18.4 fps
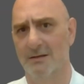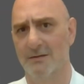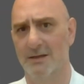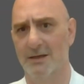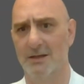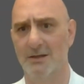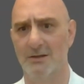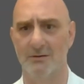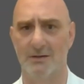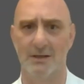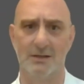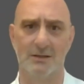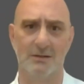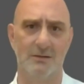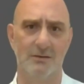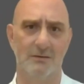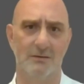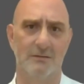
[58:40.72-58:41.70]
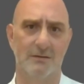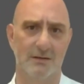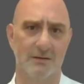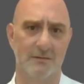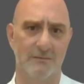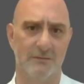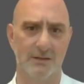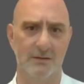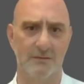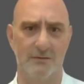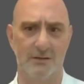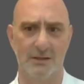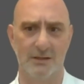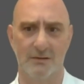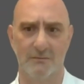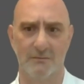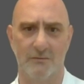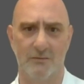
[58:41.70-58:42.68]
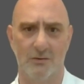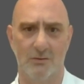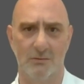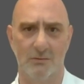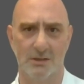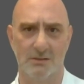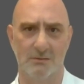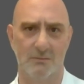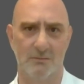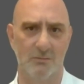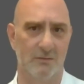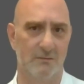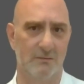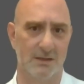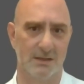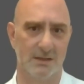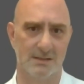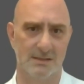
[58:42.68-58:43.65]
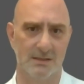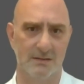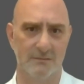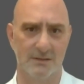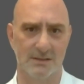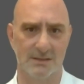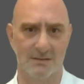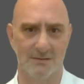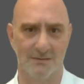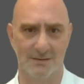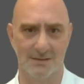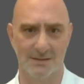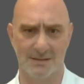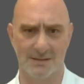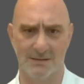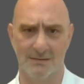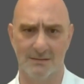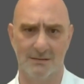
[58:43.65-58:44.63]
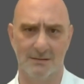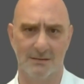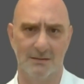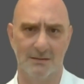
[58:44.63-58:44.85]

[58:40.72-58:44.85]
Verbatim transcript: And then you had two, I think 3 and 4, which were more the reservist guys.